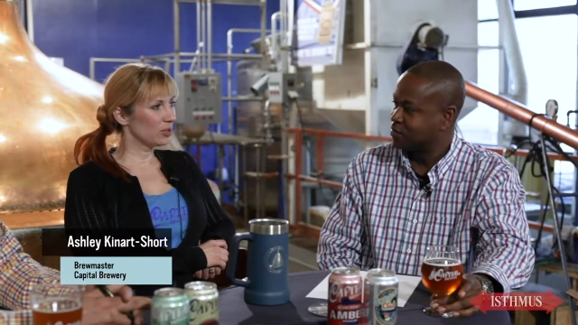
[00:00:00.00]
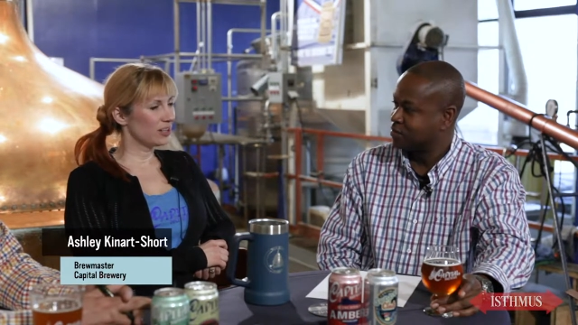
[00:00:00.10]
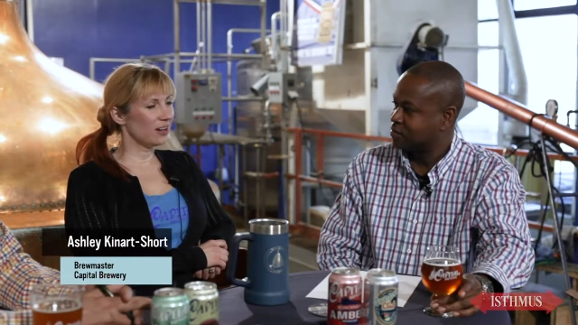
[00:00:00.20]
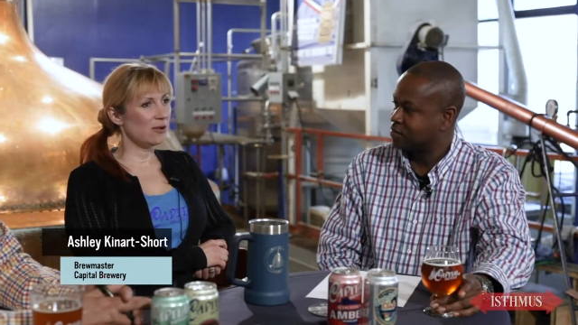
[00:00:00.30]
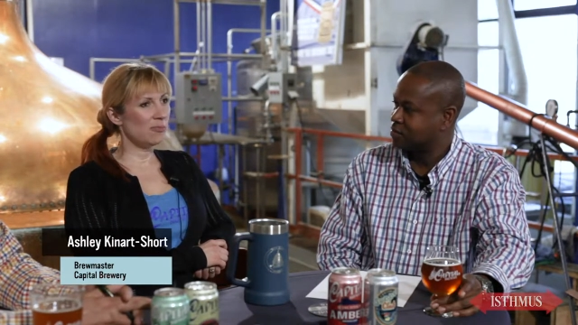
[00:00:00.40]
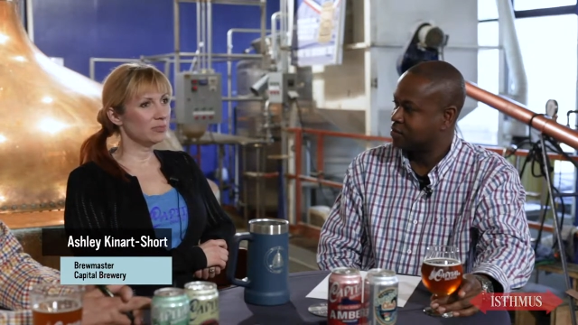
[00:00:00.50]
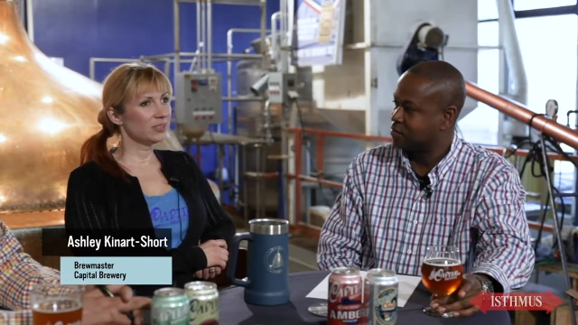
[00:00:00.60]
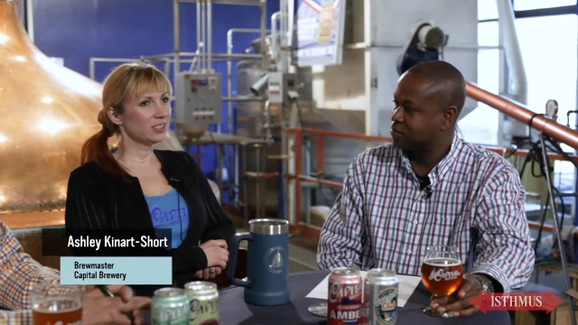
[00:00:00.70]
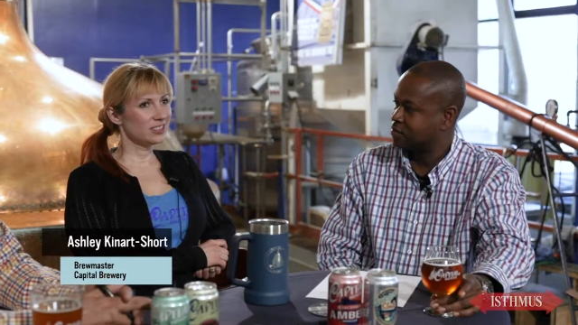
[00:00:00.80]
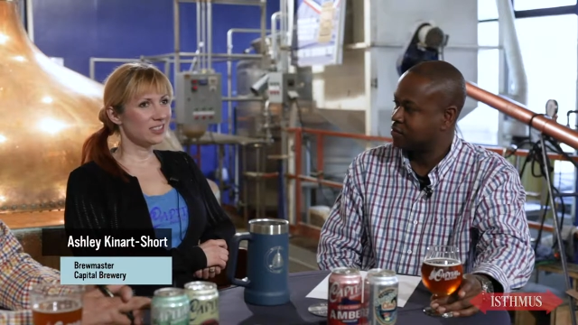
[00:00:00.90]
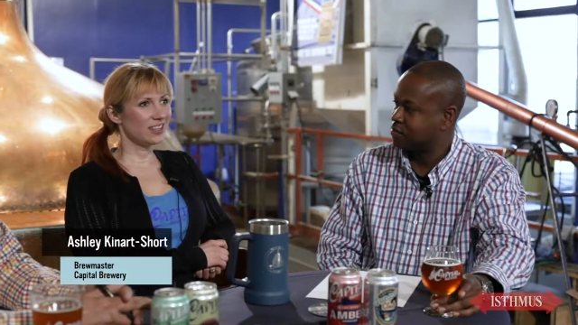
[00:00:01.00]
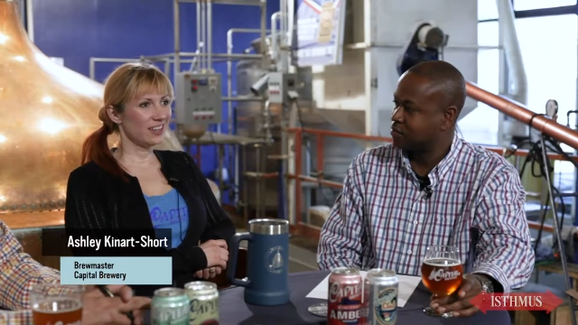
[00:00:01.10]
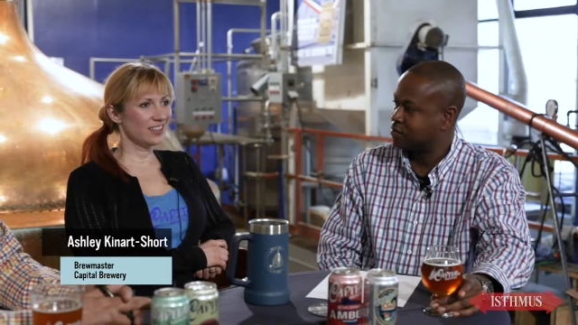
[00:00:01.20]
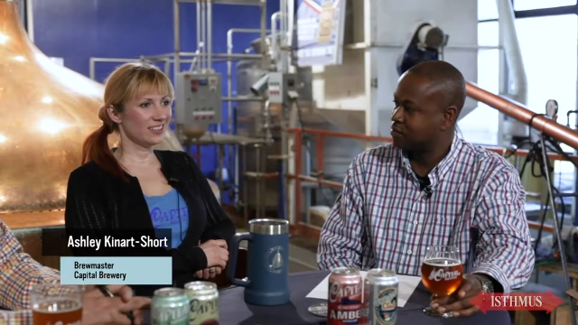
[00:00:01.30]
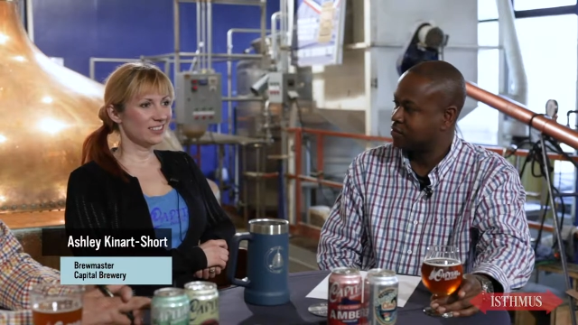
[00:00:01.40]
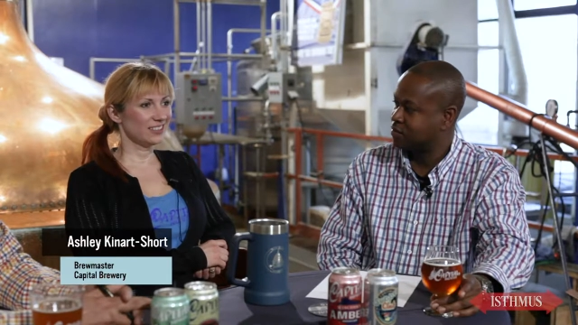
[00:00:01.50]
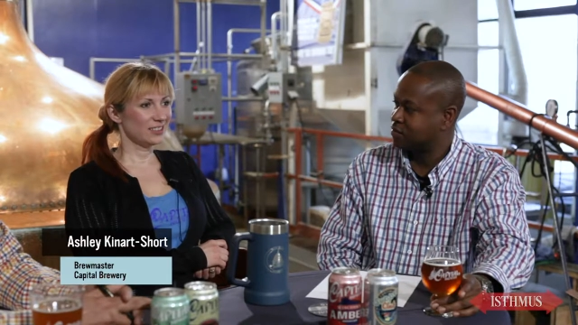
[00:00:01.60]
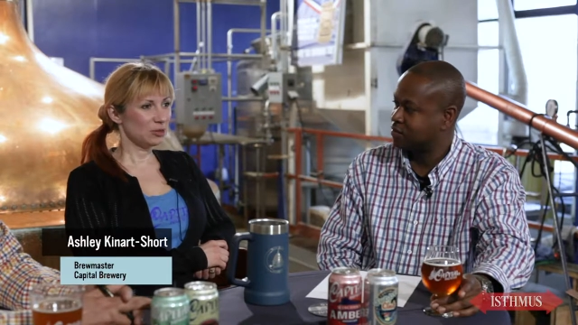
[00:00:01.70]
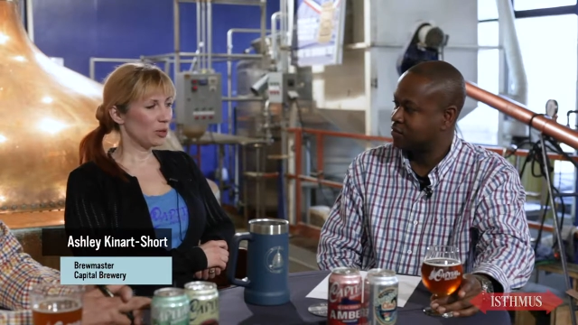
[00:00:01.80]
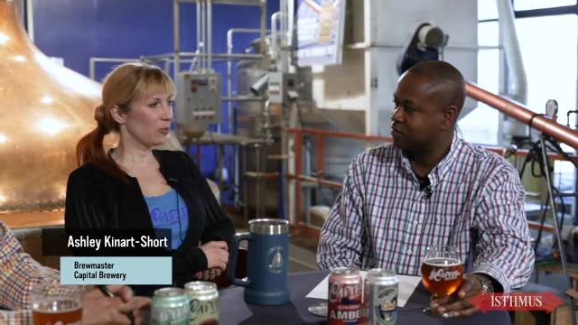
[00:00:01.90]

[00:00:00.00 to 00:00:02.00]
Speaker 1: but um, it's, uh, it's been